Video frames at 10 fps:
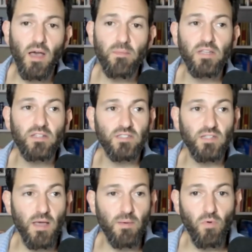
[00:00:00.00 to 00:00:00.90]
I mean,
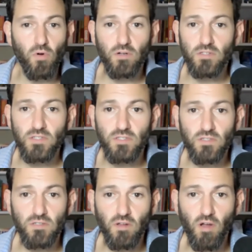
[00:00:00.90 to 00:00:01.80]
slant boards
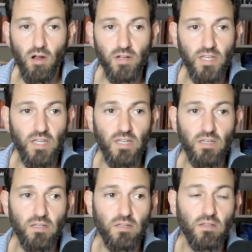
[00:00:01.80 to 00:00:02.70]
are
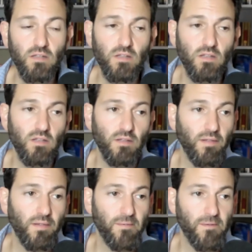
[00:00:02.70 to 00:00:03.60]
key.
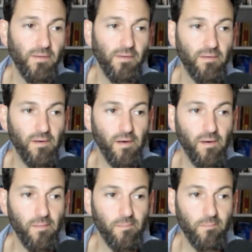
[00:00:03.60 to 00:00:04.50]

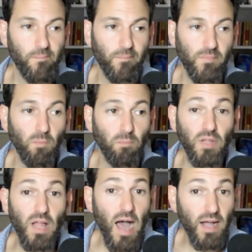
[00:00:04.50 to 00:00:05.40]
The
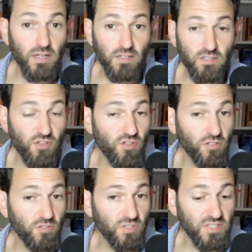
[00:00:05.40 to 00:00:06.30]
block, so you
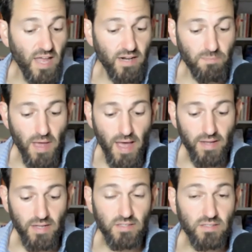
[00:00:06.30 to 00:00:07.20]
could do static
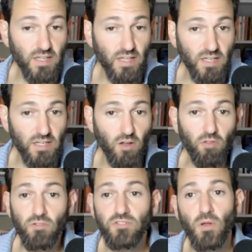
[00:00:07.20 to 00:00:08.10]
back, is key,
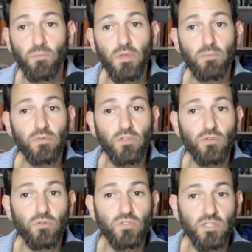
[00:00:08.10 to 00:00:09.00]
although some people
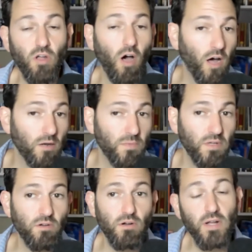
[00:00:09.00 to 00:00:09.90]
use an
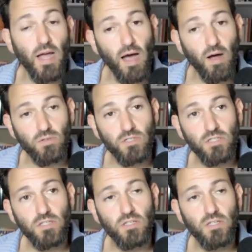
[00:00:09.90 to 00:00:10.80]
ottoman or a couch.